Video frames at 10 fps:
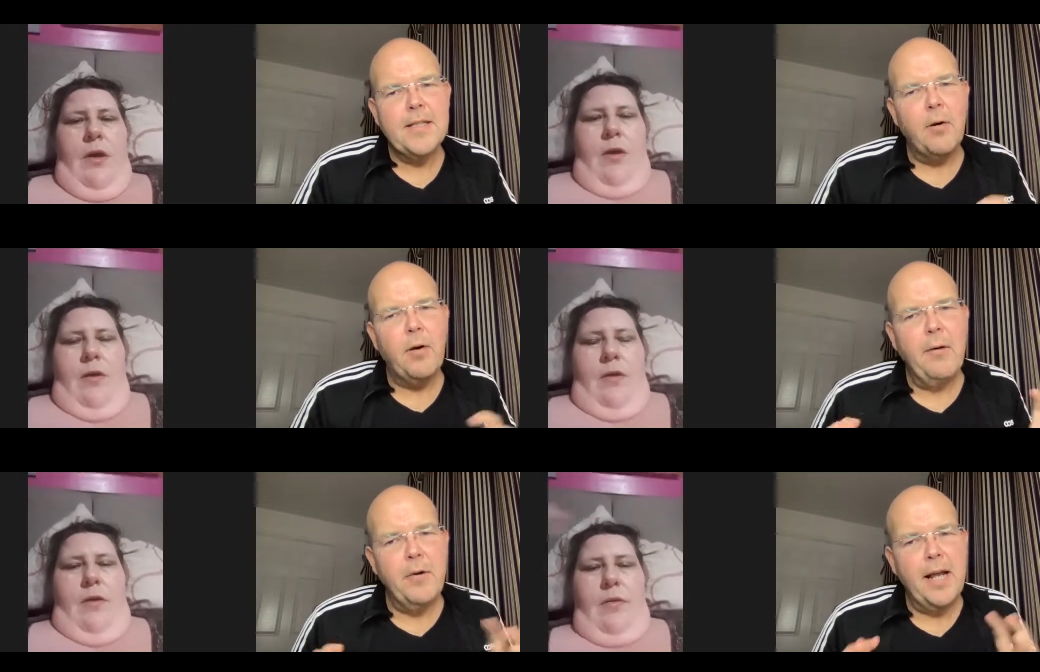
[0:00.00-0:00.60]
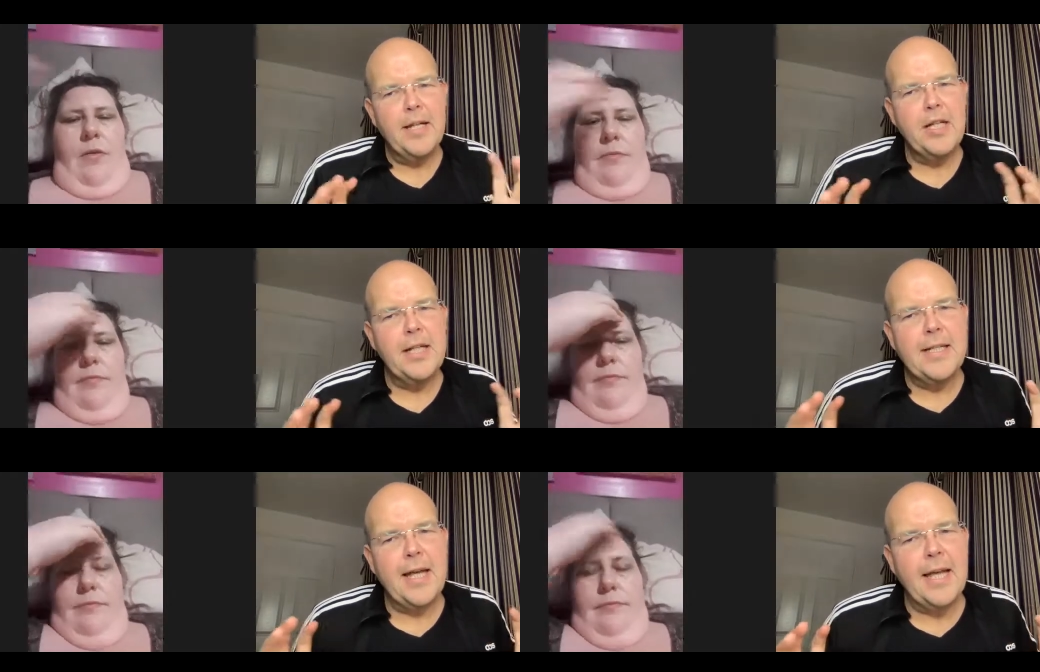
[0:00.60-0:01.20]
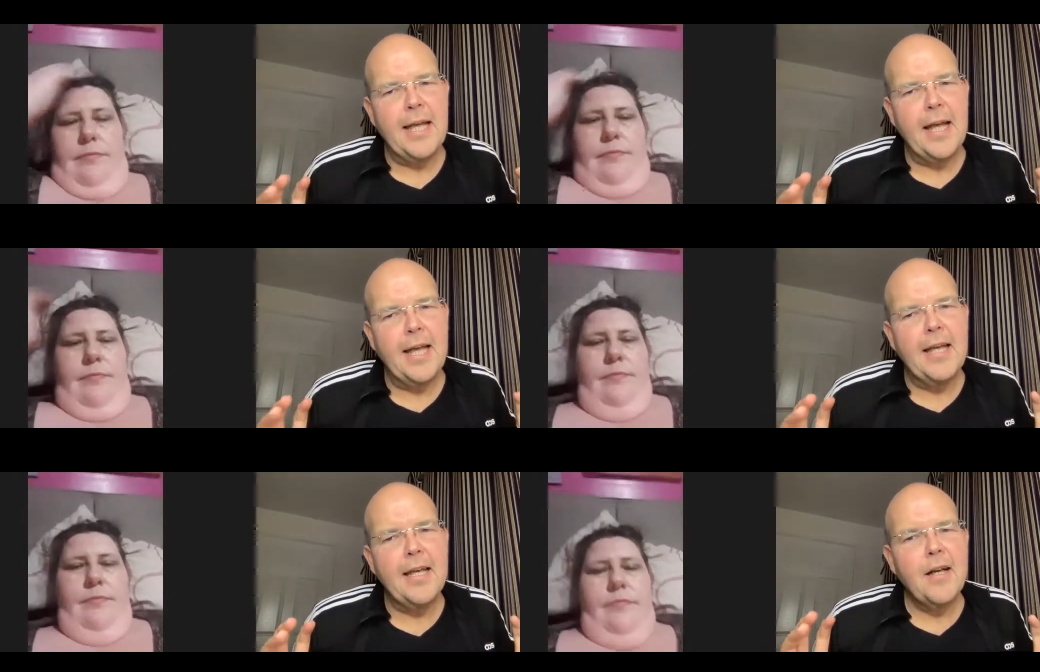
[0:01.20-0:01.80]
Speaker 1: so I would actually take
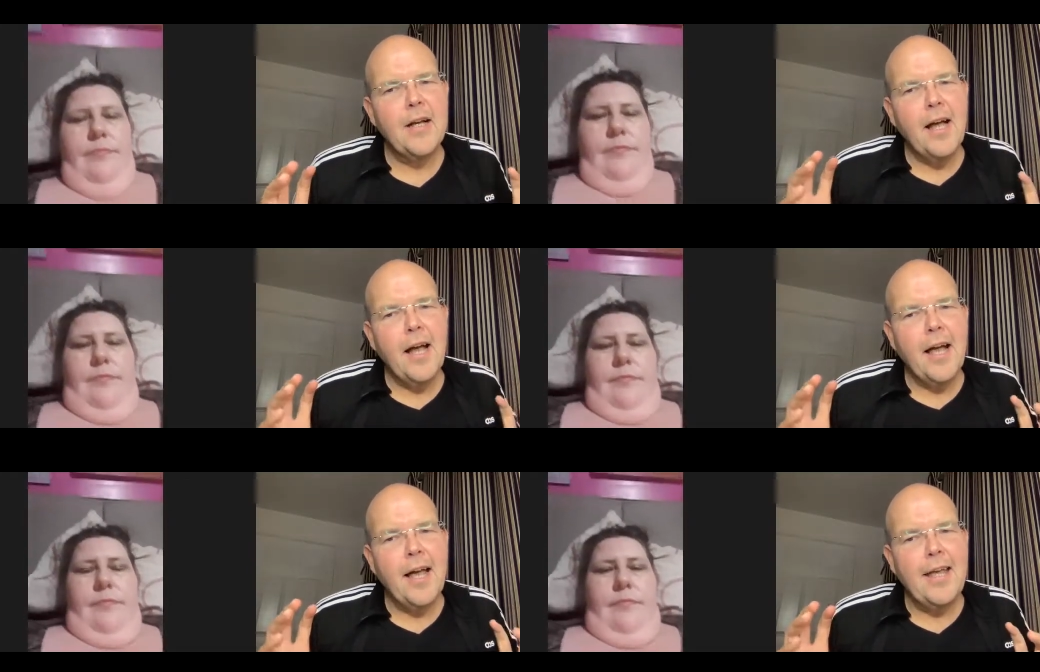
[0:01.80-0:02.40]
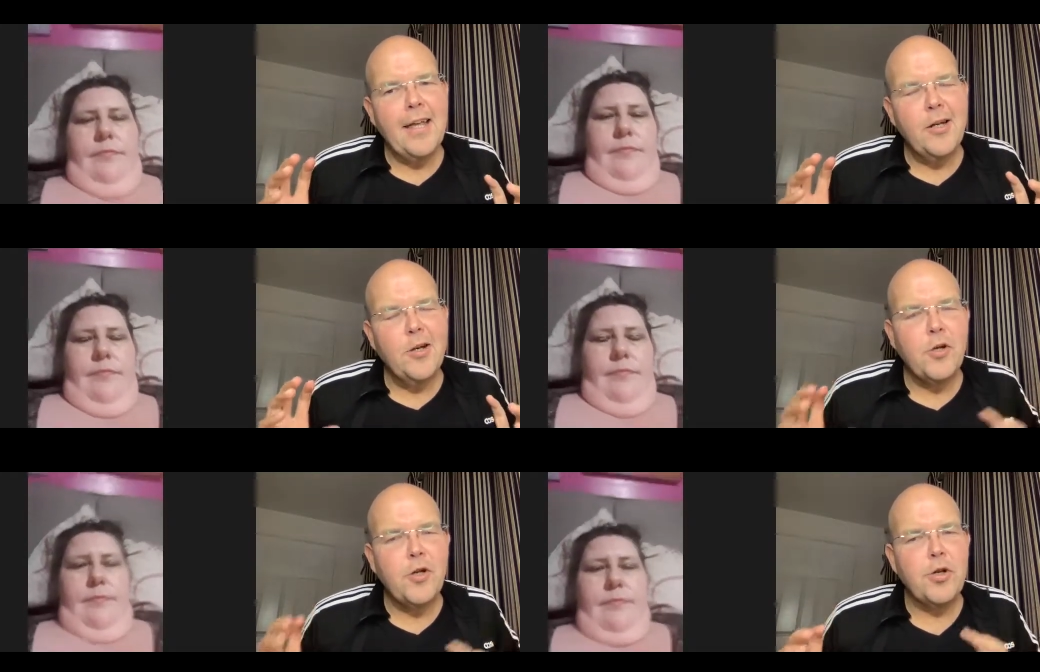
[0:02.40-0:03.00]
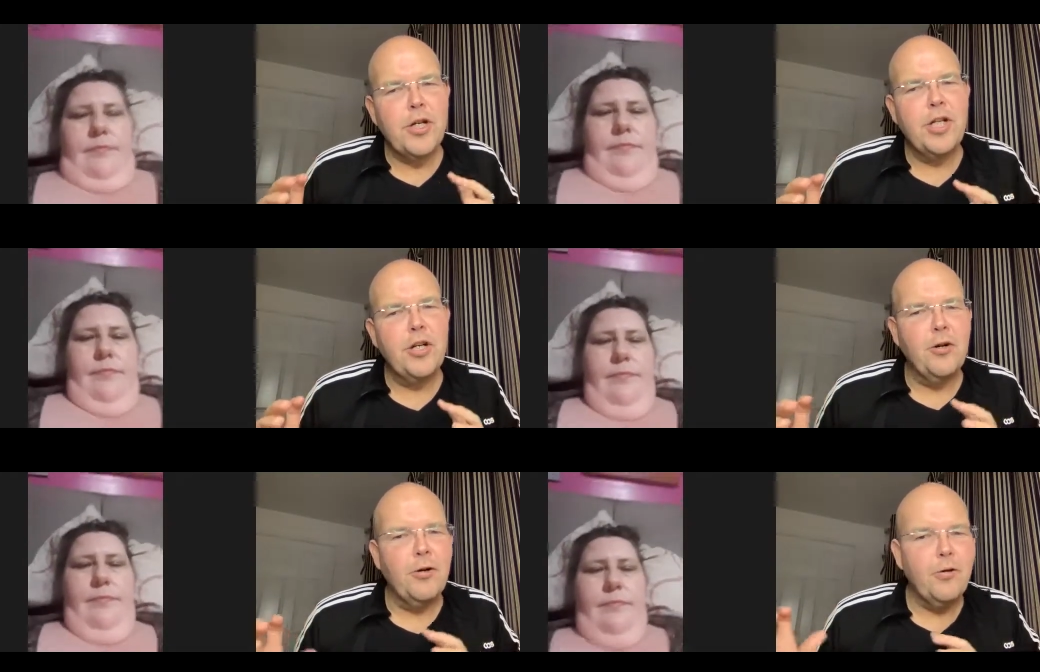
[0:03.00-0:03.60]
a, a
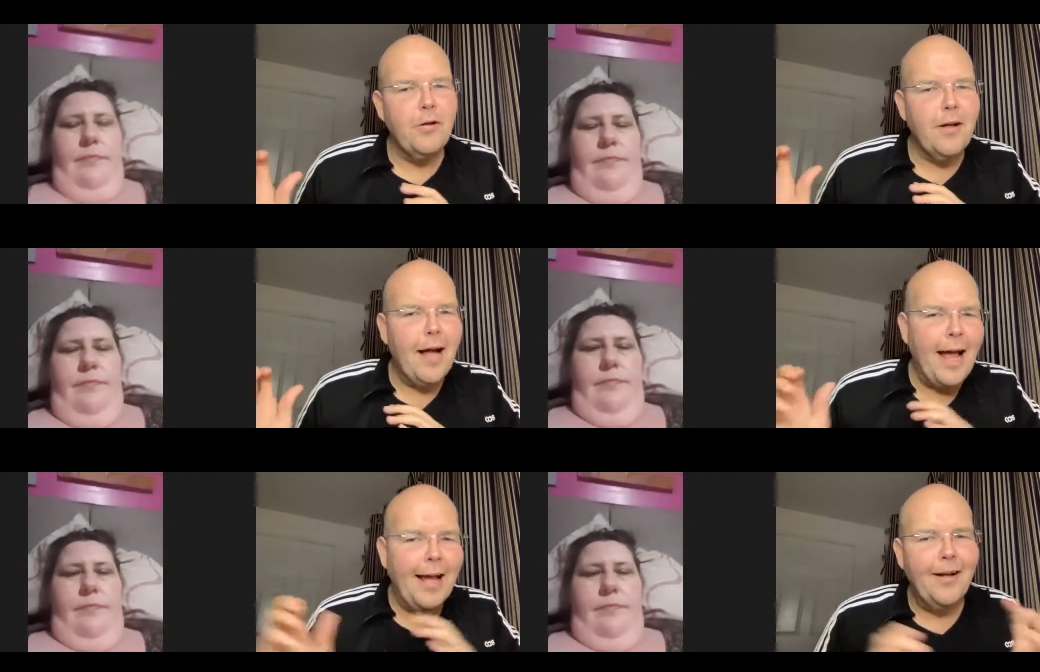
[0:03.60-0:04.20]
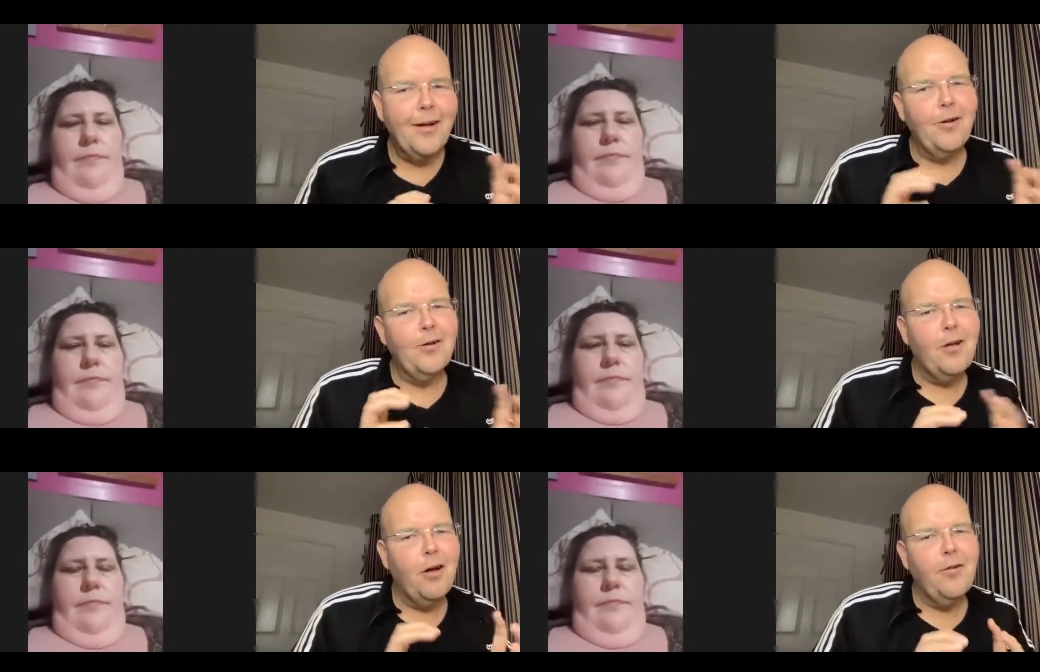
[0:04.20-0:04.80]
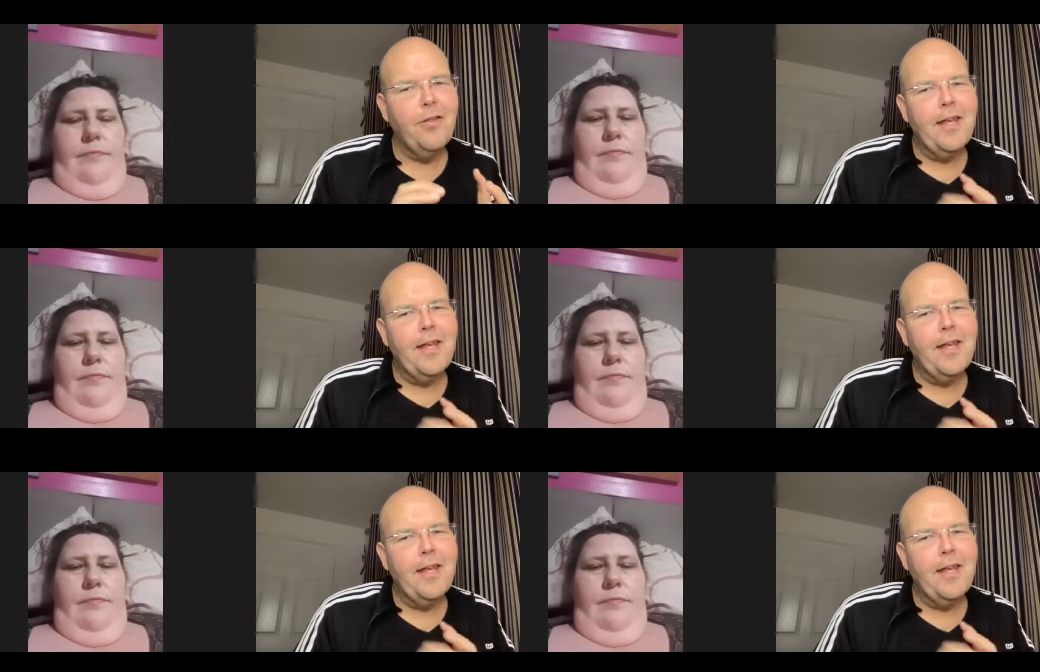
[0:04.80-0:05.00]
nutritional angle on